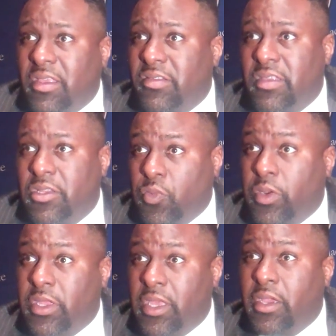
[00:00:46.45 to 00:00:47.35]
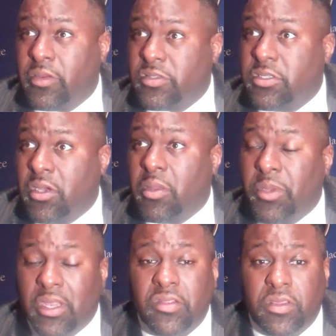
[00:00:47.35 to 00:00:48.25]
ain't seen in 20 years. You know what I
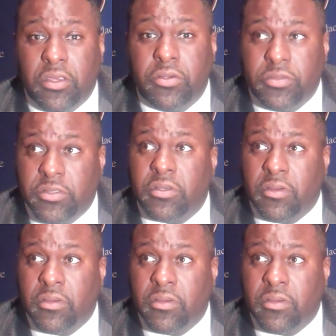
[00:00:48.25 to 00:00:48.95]
mean? That's huge.